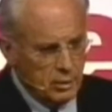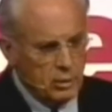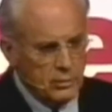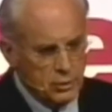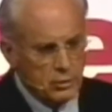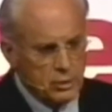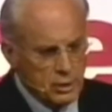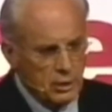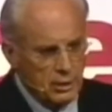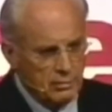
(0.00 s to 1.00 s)
Who lives your
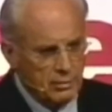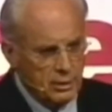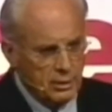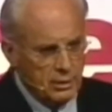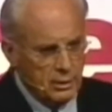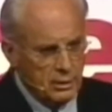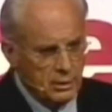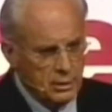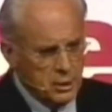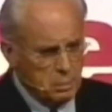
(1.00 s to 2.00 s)
Christian life?
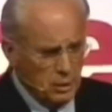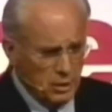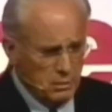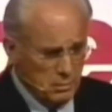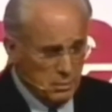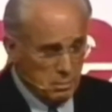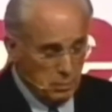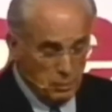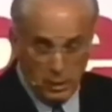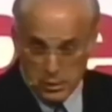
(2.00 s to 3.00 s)
This is pretty
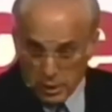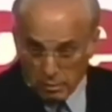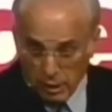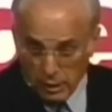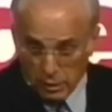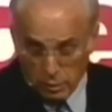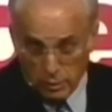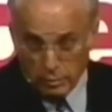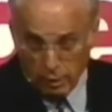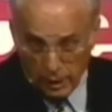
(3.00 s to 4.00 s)
basic, right? You're
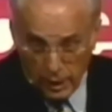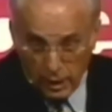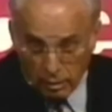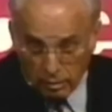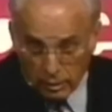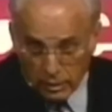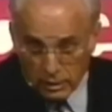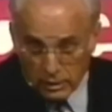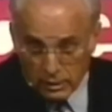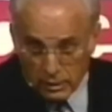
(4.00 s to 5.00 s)
doing it right now,
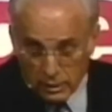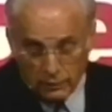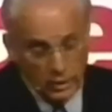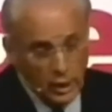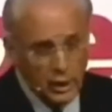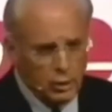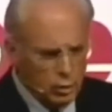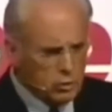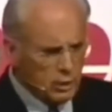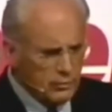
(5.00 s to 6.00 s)
every day.
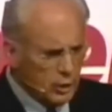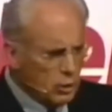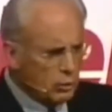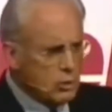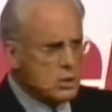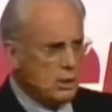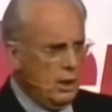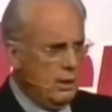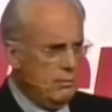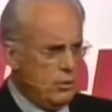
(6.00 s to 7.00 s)
Who's living your Christian
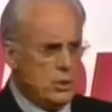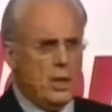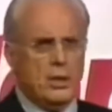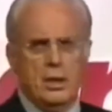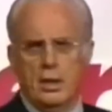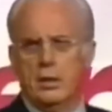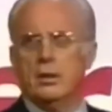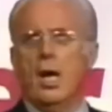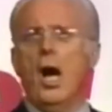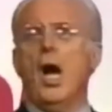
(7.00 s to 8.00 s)
life? You say,
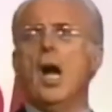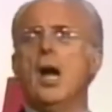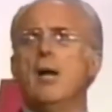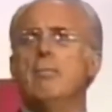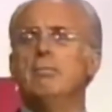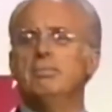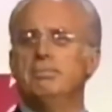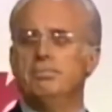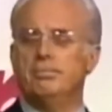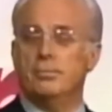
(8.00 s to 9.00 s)
I am.
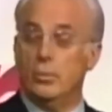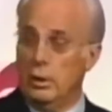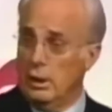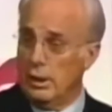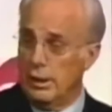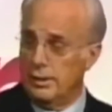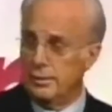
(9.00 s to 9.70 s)
Really? You